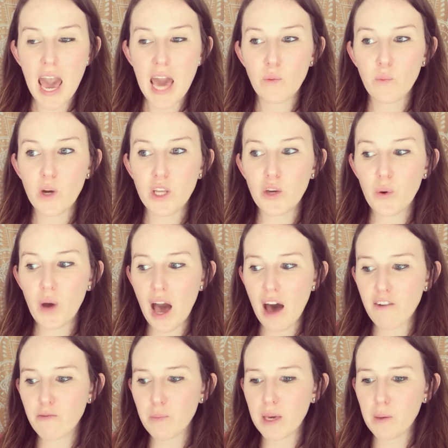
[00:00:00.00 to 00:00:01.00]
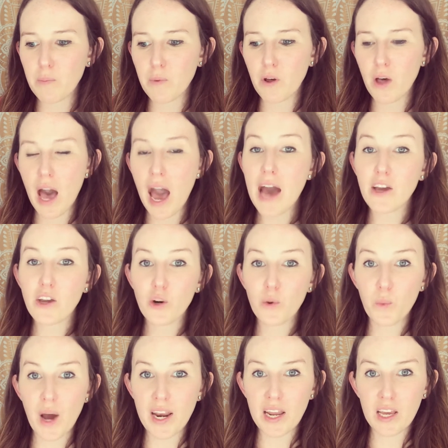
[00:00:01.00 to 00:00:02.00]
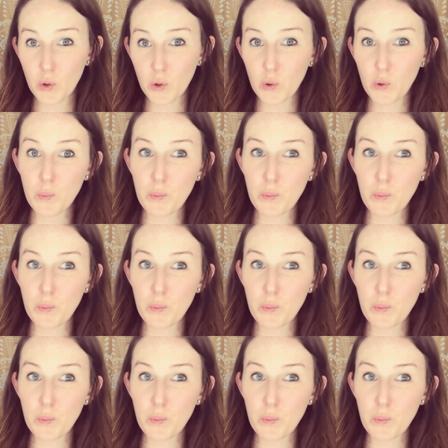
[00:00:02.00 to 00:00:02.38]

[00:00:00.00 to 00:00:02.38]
And when you have people at your wedding who